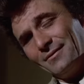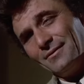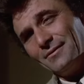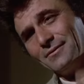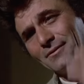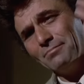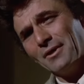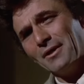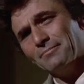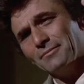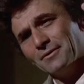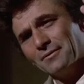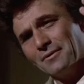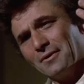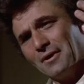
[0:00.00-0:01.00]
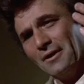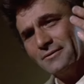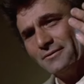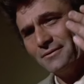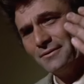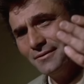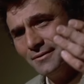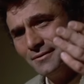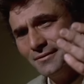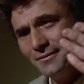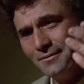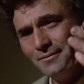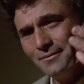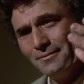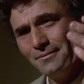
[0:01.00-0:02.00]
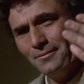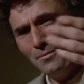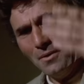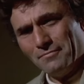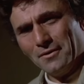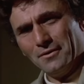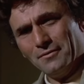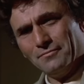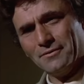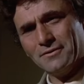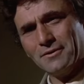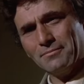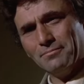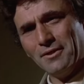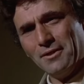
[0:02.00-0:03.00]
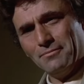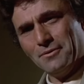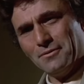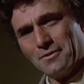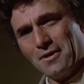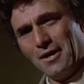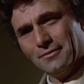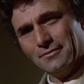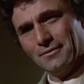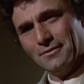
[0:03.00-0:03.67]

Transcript: Subliminal cuts. Who ever heard of a subliminal cut?